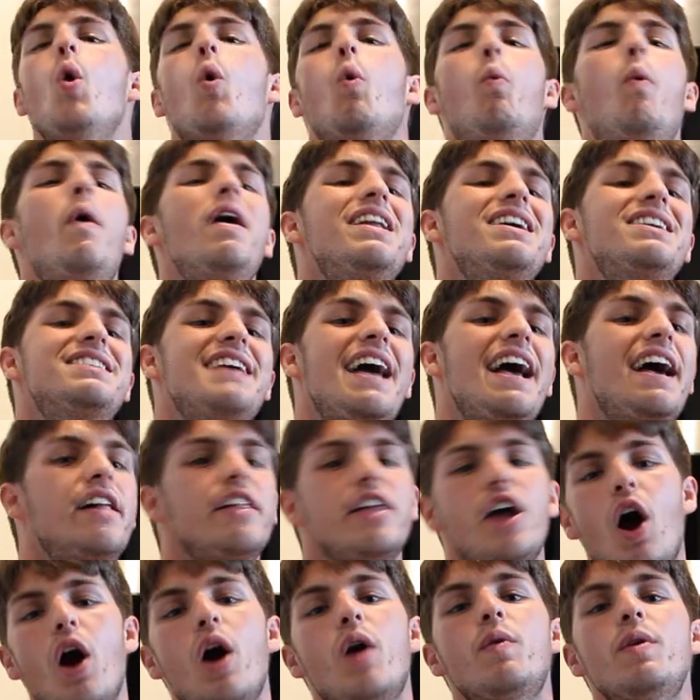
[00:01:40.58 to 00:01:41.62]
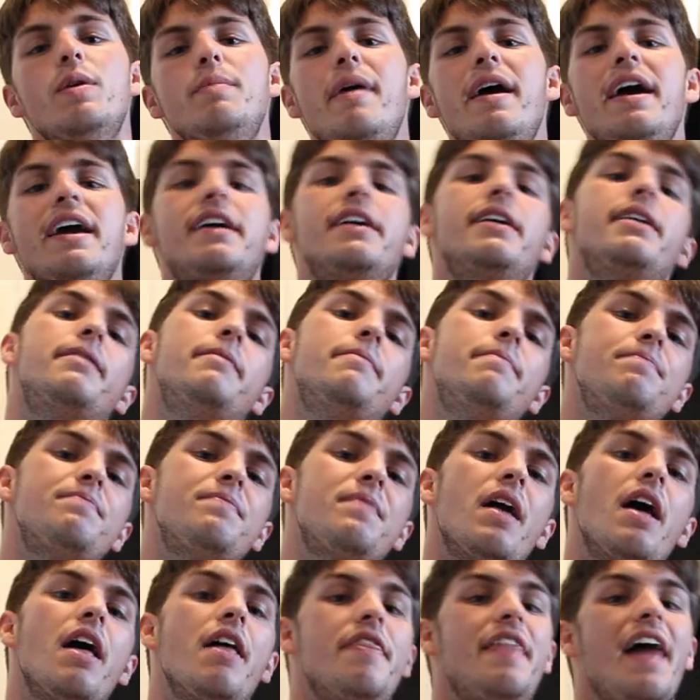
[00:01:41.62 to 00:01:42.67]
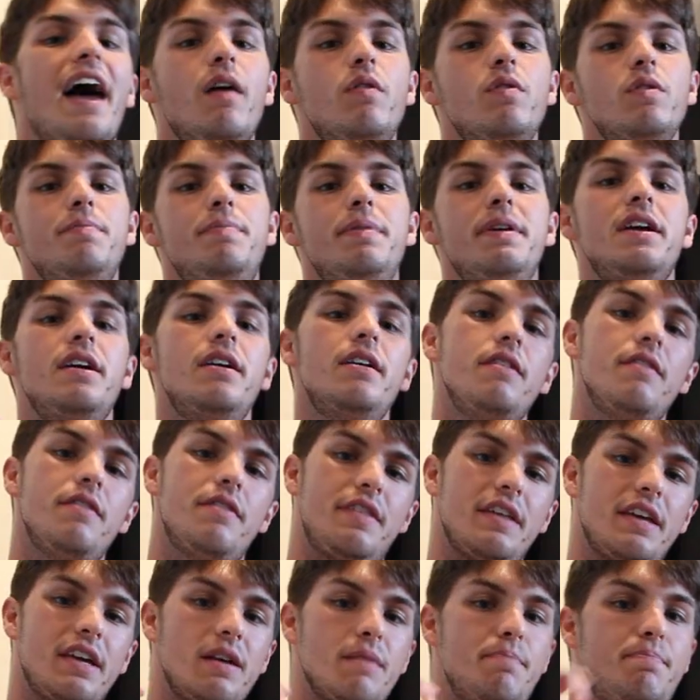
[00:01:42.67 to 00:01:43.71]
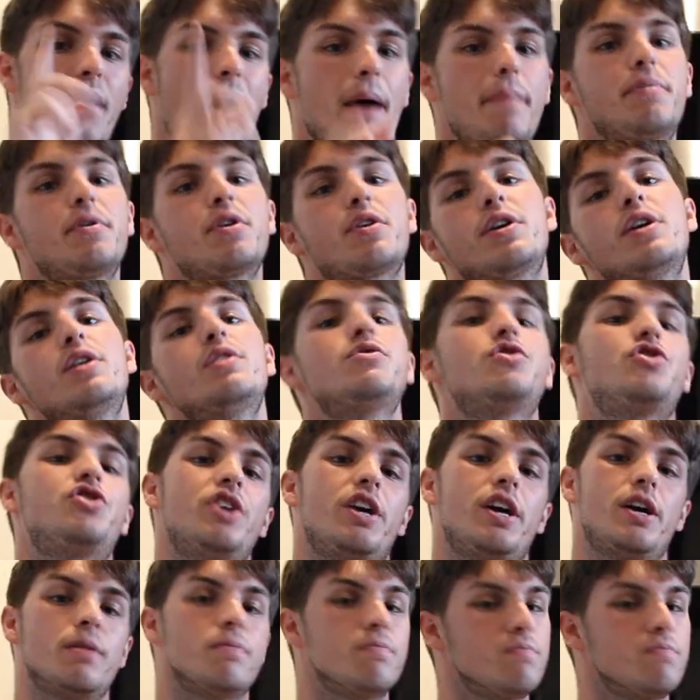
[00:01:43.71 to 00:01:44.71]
what exactly are we making? That would be the pepper grilled soup.